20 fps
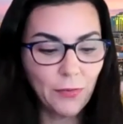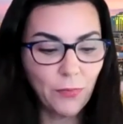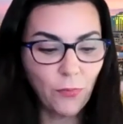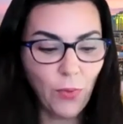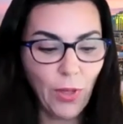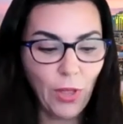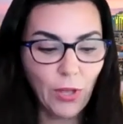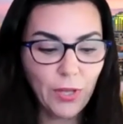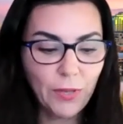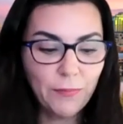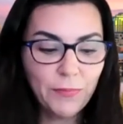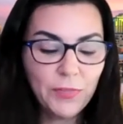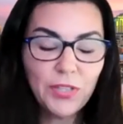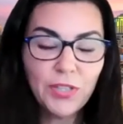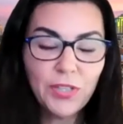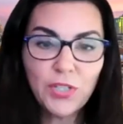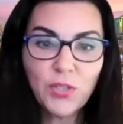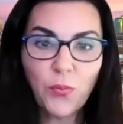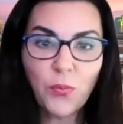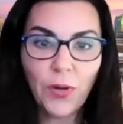Welcome to
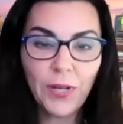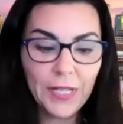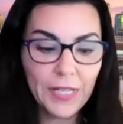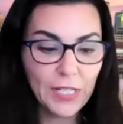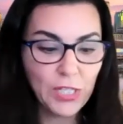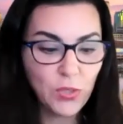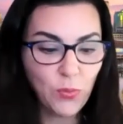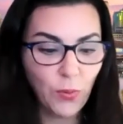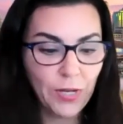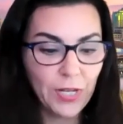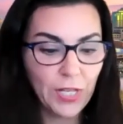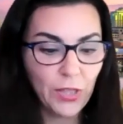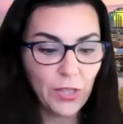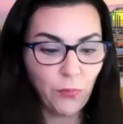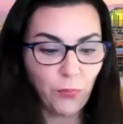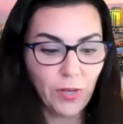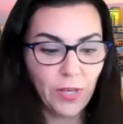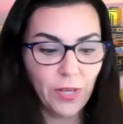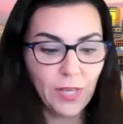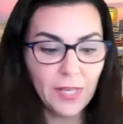the
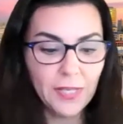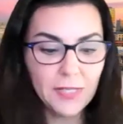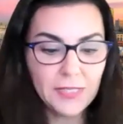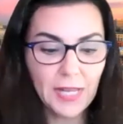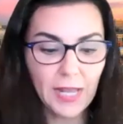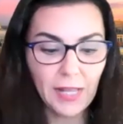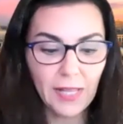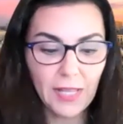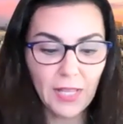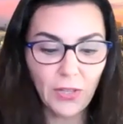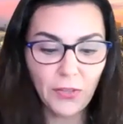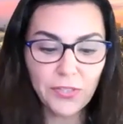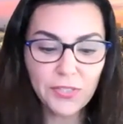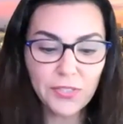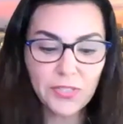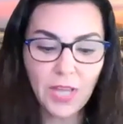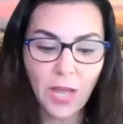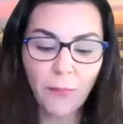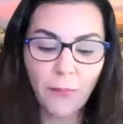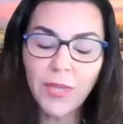2023 Telehealth
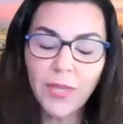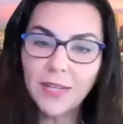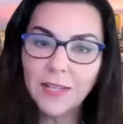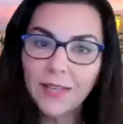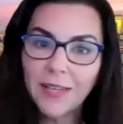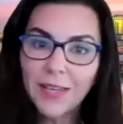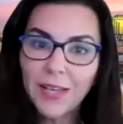Summit